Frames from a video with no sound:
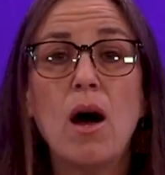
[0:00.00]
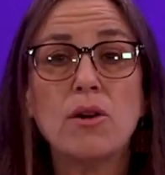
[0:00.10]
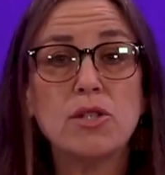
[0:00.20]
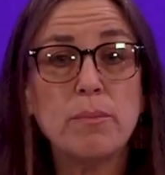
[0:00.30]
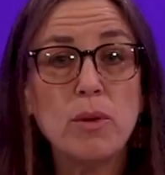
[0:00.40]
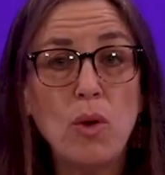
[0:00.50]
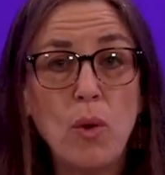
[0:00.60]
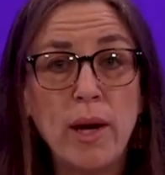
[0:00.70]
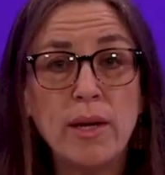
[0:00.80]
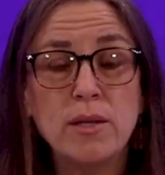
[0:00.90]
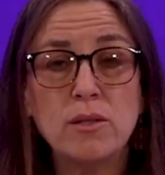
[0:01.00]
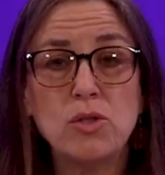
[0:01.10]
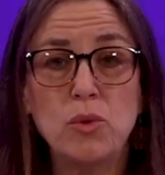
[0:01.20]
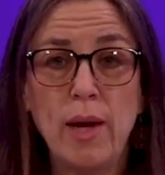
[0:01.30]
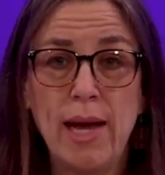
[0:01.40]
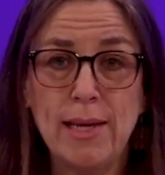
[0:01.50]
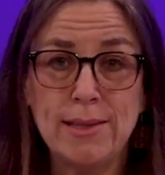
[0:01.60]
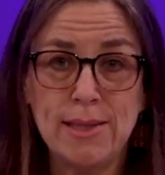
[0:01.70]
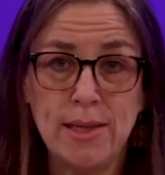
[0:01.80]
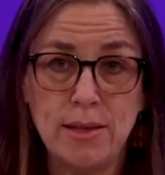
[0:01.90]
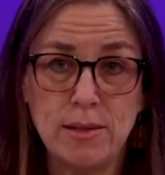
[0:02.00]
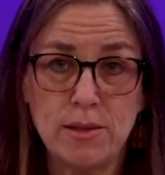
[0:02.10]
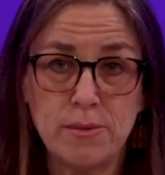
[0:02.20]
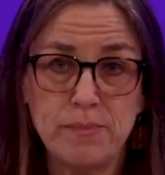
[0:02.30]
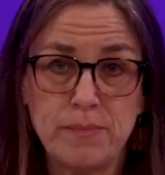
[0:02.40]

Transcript: are deployed to end it.